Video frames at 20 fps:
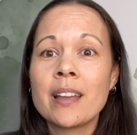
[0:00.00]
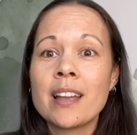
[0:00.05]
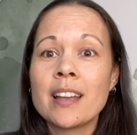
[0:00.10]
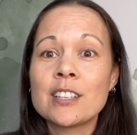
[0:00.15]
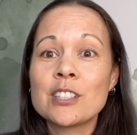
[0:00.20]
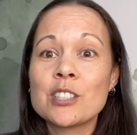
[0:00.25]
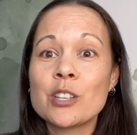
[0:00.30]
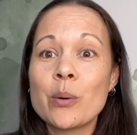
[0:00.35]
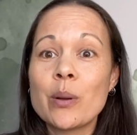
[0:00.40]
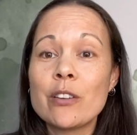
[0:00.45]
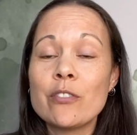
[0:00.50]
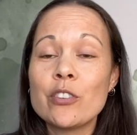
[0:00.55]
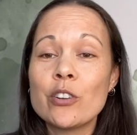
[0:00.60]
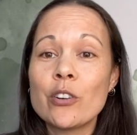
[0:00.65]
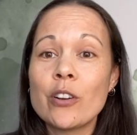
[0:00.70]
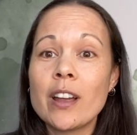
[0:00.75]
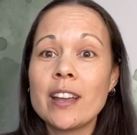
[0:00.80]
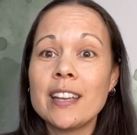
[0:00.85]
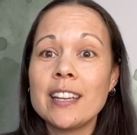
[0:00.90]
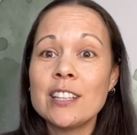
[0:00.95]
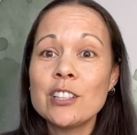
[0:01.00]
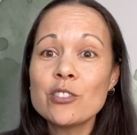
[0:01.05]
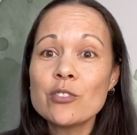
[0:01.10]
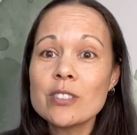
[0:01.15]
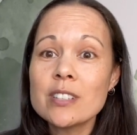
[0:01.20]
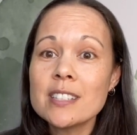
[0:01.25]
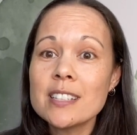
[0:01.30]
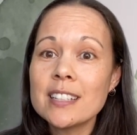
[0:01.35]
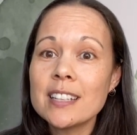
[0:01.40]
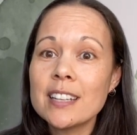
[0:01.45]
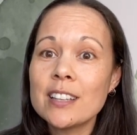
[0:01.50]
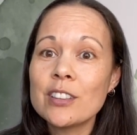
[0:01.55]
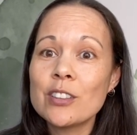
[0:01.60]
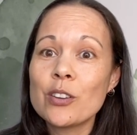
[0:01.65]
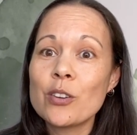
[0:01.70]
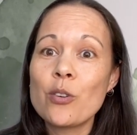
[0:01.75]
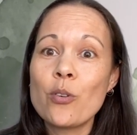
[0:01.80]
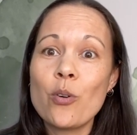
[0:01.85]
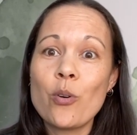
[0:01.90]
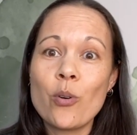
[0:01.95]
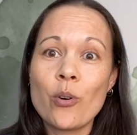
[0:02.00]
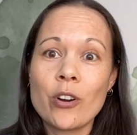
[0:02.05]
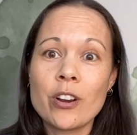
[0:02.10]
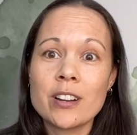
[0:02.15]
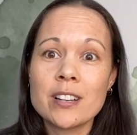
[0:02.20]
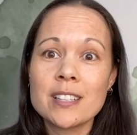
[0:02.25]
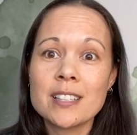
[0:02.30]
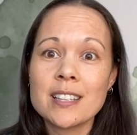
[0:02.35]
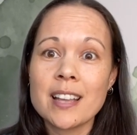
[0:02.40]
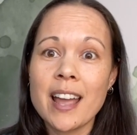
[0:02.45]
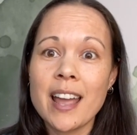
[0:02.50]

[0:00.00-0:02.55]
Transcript: So if you're interested in the course,